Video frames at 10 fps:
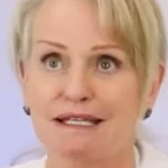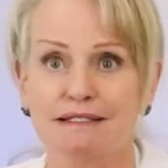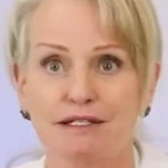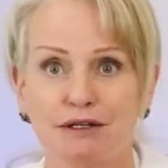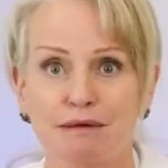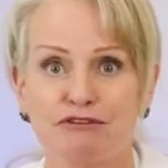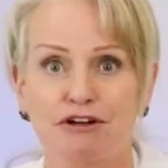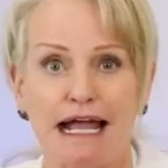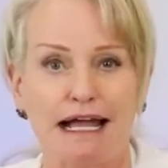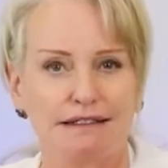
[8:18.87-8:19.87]
serum
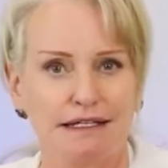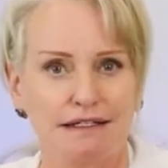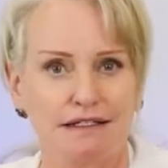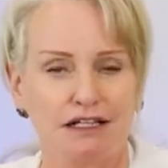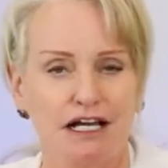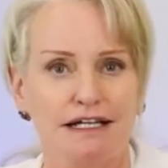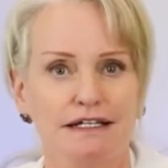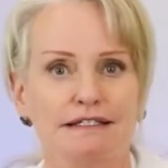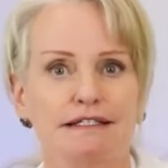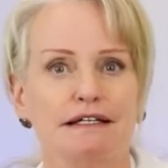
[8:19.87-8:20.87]
for acneated
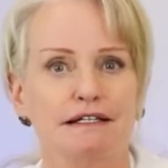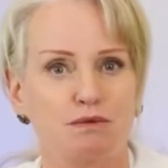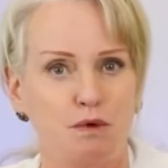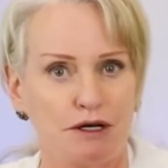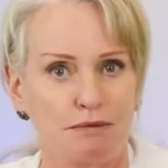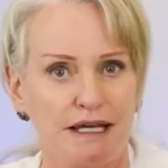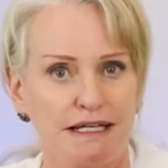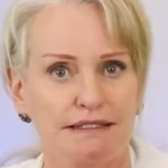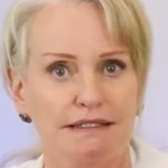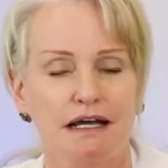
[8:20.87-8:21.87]
clients that is
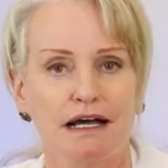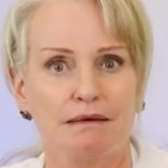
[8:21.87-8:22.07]
water-based.